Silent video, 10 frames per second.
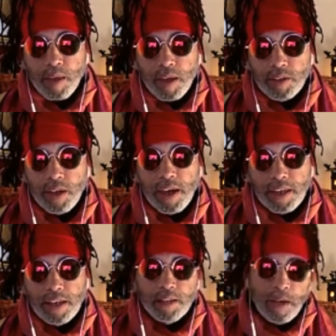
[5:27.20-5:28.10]
Yeah,
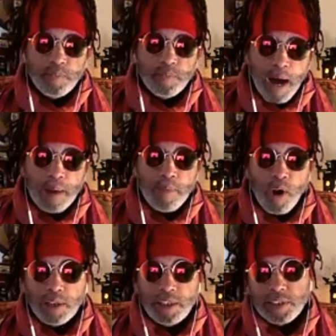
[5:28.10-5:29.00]
and then and Bob
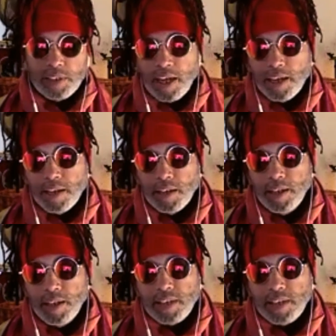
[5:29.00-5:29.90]
Marley sang
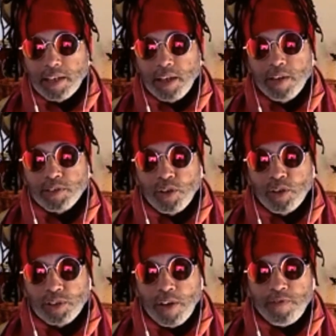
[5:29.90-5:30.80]
love
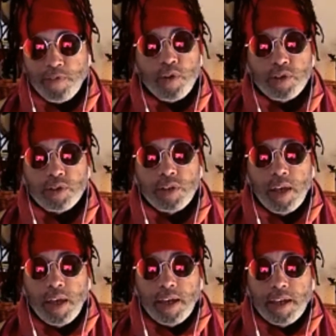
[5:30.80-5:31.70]
songs at first
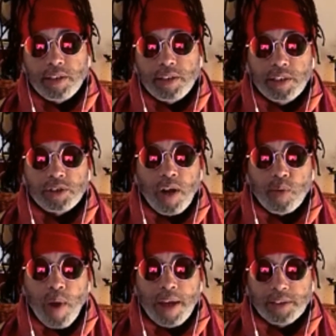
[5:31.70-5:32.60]
until he started
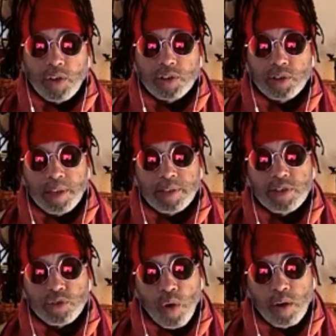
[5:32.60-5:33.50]
writing songs about the
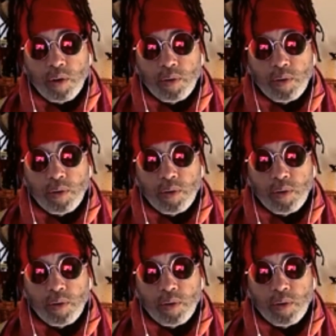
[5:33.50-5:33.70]
struggle,